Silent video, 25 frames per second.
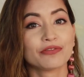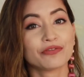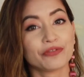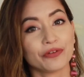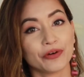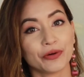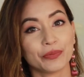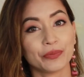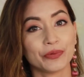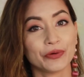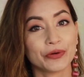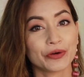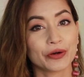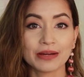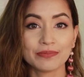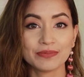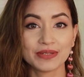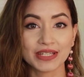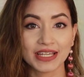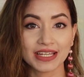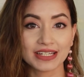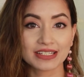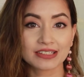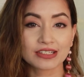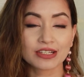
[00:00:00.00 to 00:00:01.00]
For more
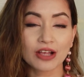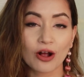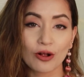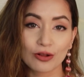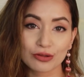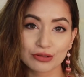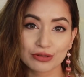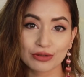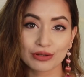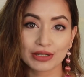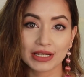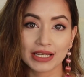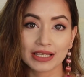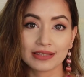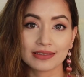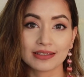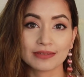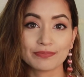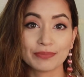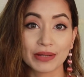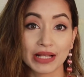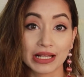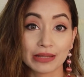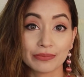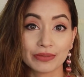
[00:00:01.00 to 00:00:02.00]
updates, also click
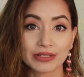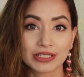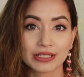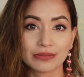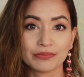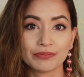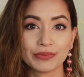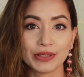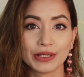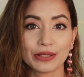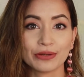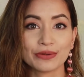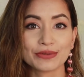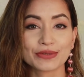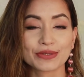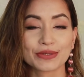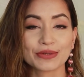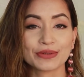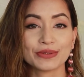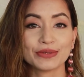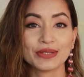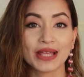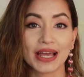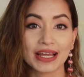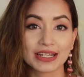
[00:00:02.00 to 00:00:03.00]
the bell button below
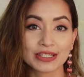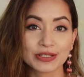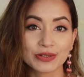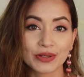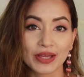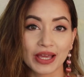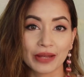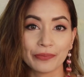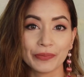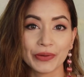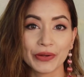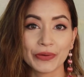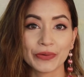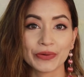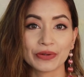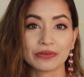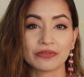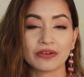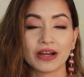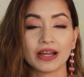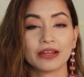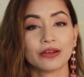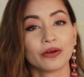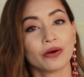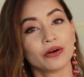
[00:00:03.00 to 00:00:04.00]
so that you can be
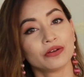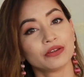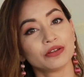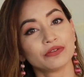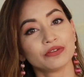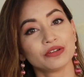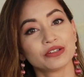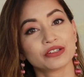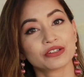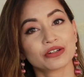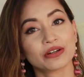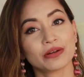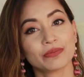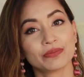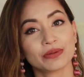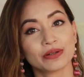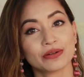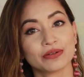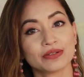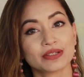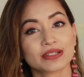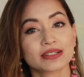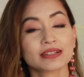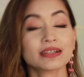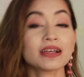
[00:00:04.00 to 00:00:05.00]
notified on the future
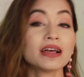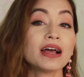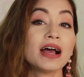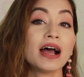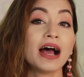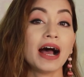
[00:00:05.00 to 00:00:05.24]
uploads.